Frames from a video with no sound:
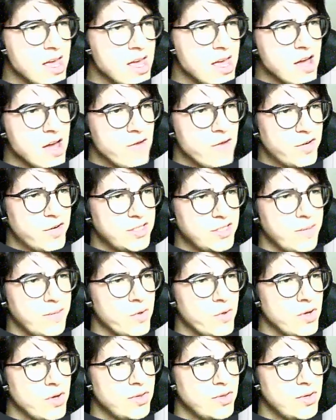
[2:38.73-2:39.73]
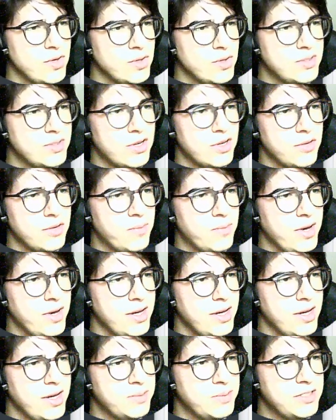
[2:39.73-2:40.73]
First, I'm going to start
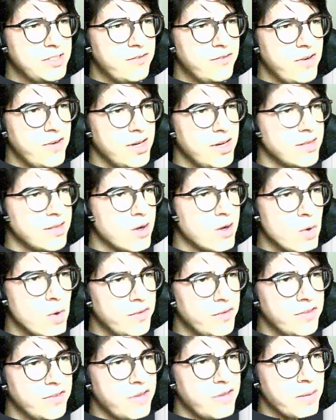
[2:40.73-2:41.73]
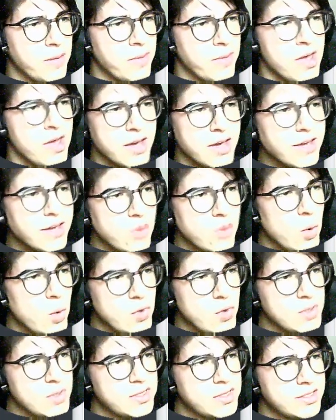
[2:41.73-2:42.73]
by specifying the content type. Get all
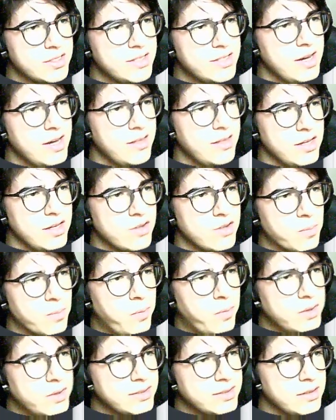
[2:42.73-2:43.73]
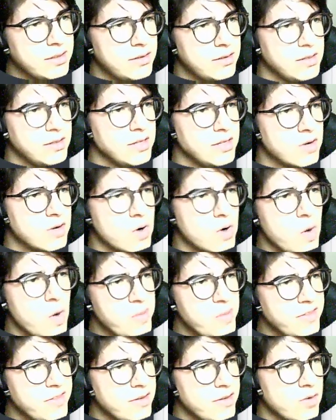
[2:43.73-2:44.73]
users that either posted, either
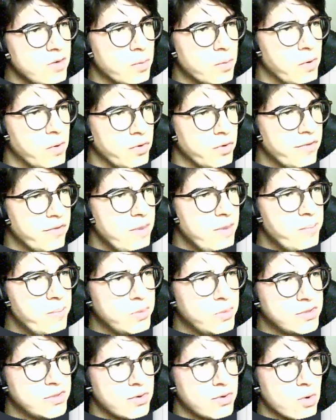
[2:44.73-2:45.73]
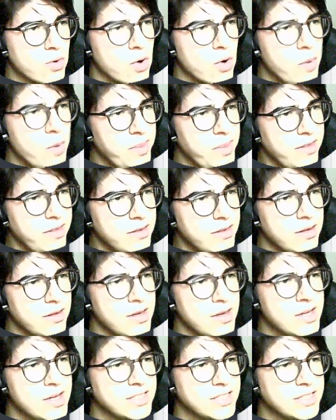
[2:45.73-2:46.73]
commented, or both of them, posted or commented,
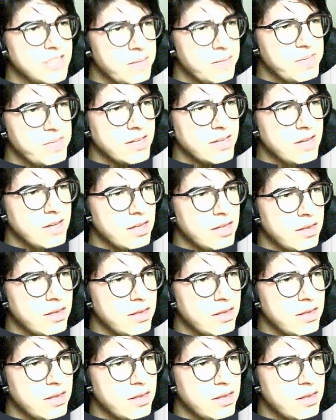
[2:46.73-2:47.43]
something that